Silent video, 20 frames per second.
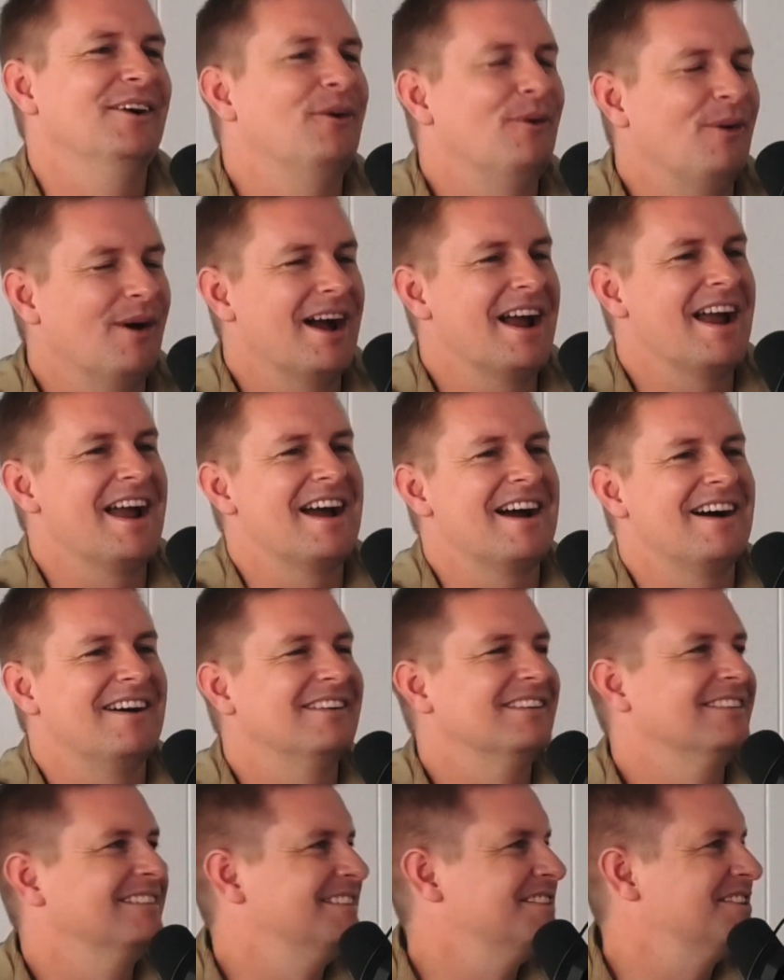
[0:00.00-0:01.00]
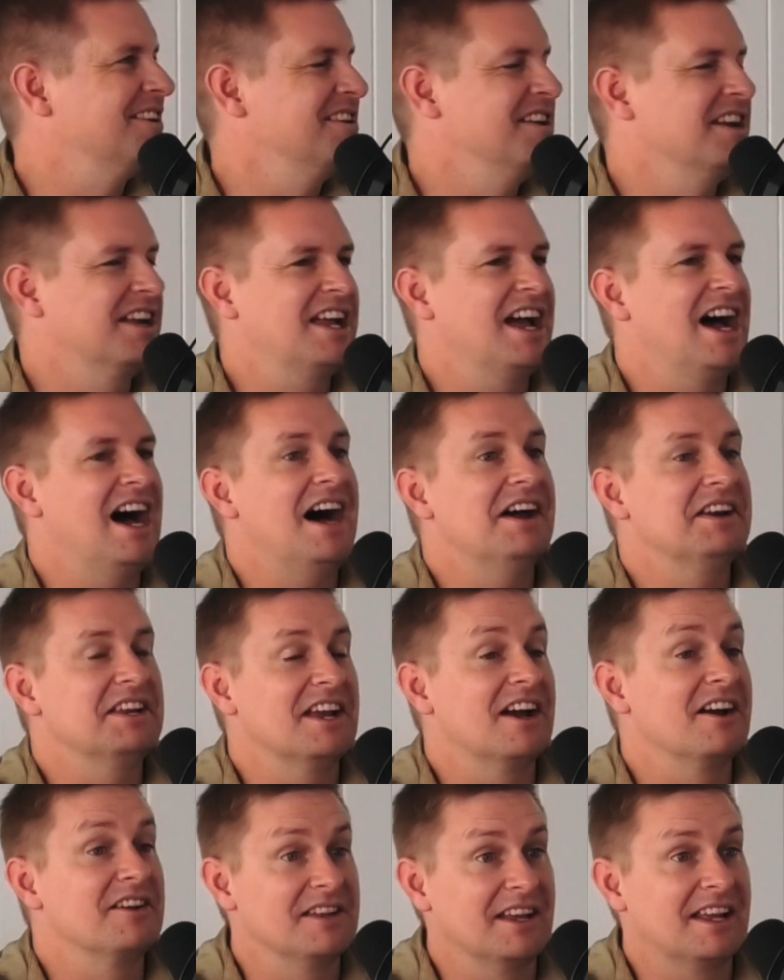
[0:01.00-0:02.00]
wow! So your
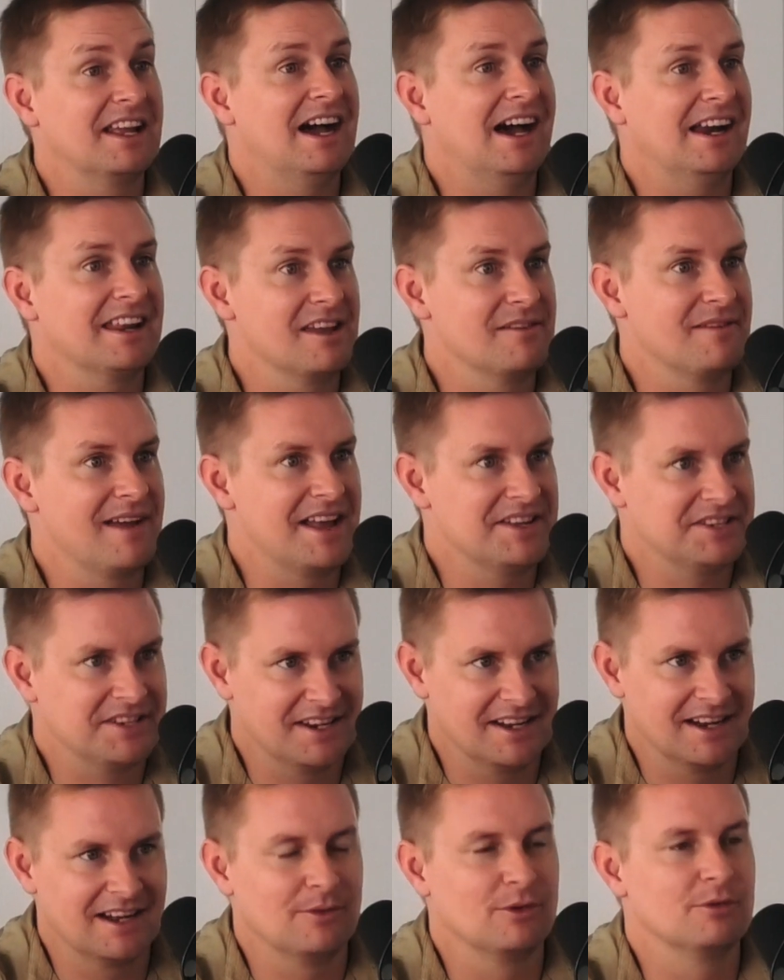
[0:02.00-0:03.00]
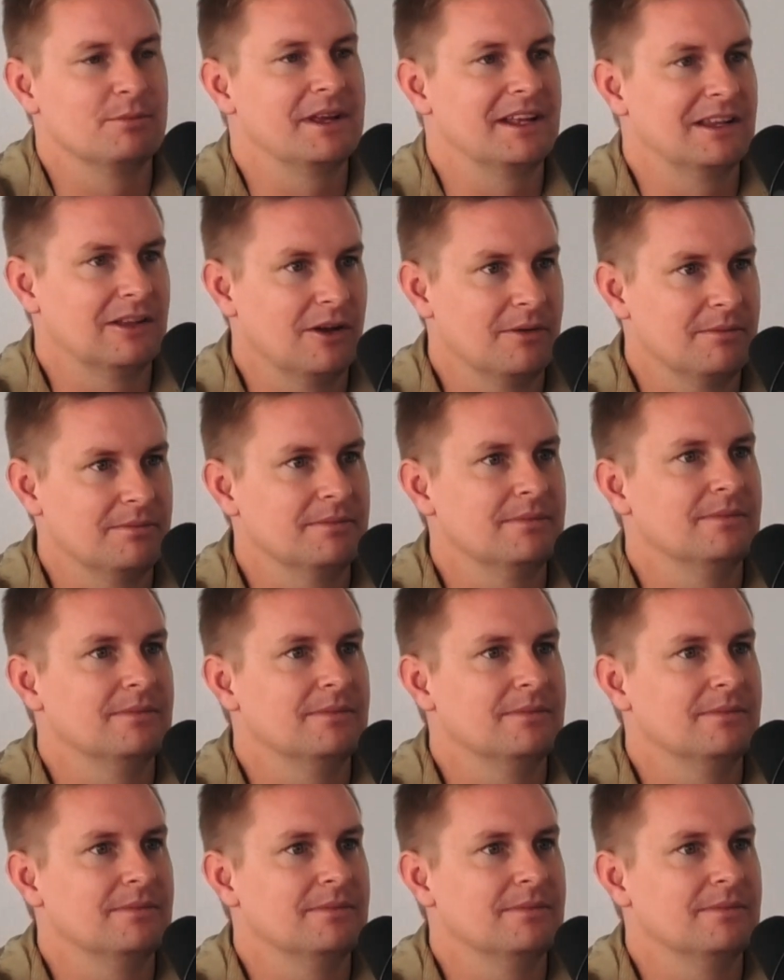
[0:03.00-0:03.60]
cardio, your cardiovascular would be a lot.